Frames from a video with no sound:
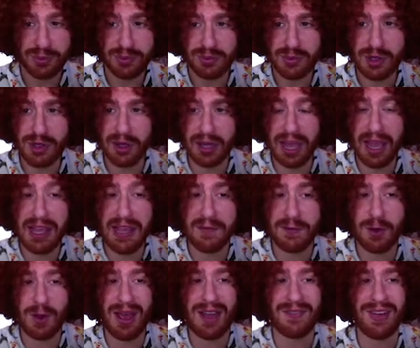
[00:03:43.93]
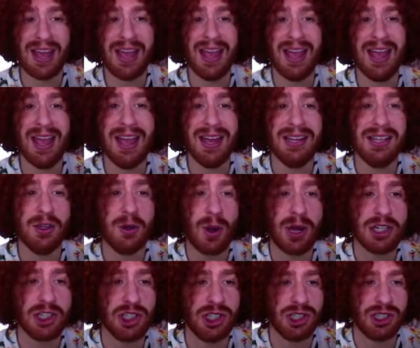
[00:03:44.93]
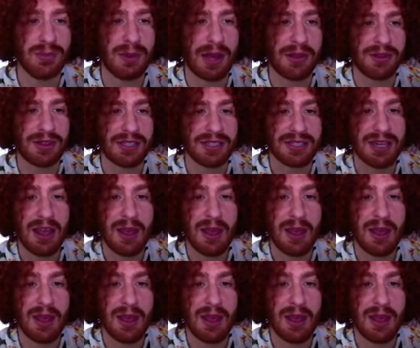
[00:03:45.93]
Okay, if you have any questions about this,